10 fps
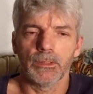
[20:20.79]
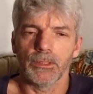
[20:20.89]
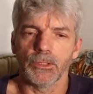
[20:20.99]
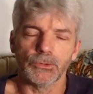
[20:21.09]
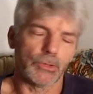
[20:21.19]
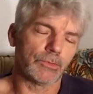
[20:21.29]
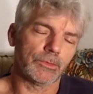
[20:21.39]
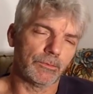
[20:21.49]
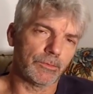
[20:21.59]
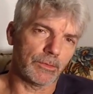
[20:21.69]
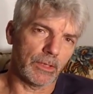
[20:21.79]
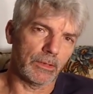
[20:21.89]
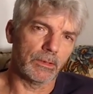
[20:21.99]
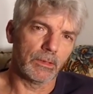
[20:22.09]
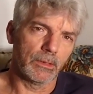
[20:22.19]
And Joseph
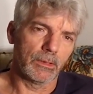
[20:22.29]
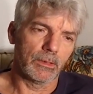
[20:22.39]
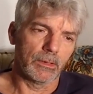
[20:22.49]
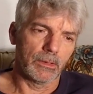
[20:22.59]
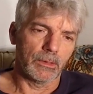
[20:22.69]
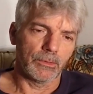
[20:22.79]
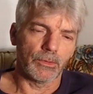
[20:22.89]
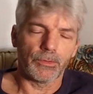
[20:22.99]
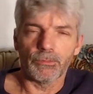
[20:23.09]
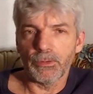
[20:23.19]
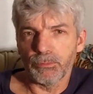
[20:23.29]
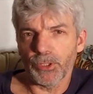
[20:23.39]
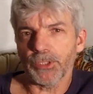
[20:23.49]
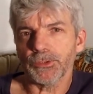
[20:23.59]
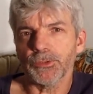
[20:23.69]
said, The three
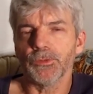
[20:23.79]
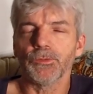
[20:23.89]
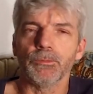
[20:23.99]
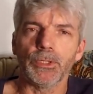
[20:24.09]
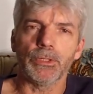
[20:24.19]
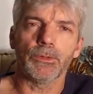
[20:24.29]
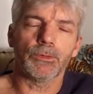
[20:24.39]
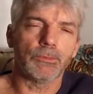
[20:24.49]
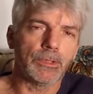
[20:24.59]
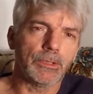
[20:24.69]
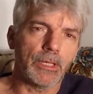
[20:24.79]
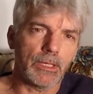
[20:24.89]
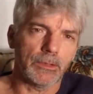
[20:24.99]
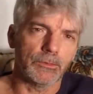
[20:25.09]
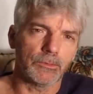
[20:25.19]
branches mean 3
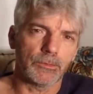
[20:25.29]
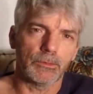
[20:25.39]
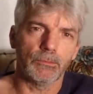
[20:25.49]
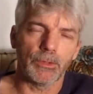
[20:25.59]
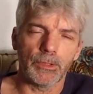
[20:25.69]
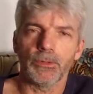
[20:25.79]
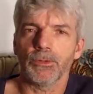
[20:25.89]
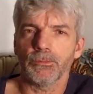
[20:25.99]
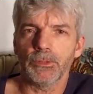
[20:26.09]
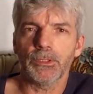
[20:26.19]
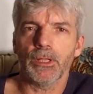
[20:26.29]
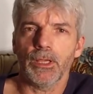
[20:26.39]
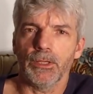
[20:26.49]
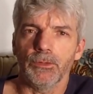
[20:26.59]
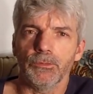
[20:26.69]
days. Within 3
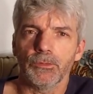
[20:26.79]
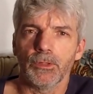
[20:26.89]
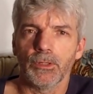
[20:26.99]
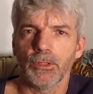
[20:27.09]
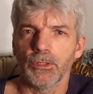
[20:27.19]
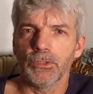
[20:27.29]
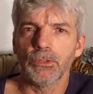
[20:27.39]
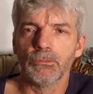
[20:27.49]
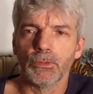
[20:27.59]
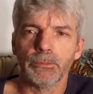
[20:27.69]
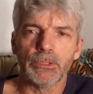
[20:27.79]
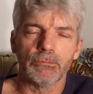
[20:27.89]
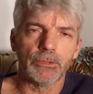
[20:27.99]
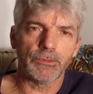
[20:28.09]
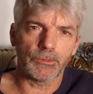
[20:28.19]
days, you will be
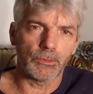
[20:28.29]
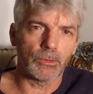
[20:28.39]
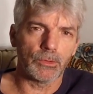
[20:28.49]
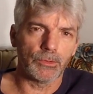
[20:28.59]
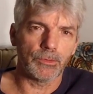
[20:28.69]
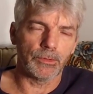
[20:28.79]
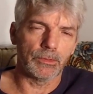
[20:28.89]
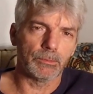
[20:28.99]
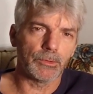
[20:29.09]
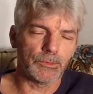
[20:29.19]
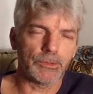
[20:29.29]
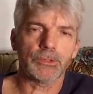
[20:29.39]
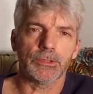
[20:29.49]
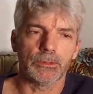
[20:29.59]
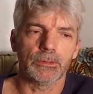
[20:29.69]
restored to your
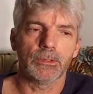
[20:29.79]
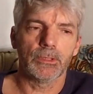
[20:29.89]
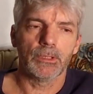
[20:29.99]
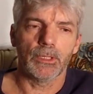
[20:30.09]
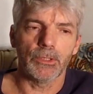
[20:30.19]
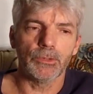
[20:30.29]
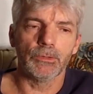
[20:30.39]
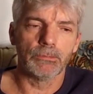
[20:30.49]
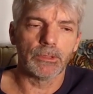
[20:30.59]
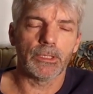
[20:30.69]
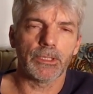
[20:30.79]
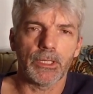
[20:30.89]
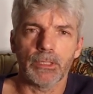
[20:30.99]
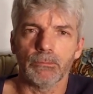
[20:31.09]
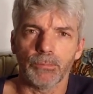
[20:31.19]
position, and you will
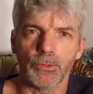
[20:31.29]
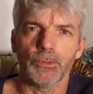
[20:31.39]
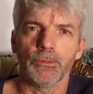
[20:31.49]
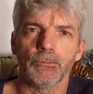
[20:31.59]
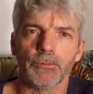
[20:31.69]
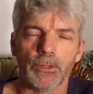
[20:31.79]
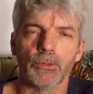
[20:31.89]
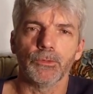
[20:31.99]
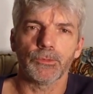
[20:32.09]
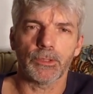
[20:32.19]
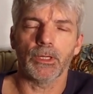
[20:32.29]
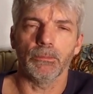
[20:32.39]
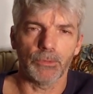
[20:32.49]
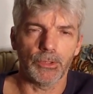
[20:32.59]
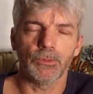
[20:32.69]
again put Pharaoh's
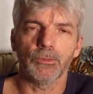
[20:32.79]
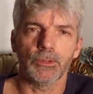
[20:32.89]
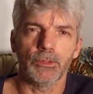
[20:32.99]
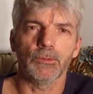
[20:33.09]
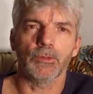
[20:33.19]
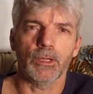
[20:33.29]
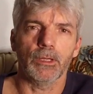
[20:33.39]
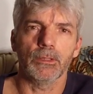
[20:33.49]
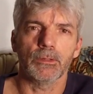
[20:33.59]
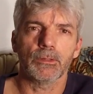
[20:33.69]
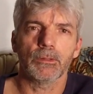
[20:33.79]
cup into his hand.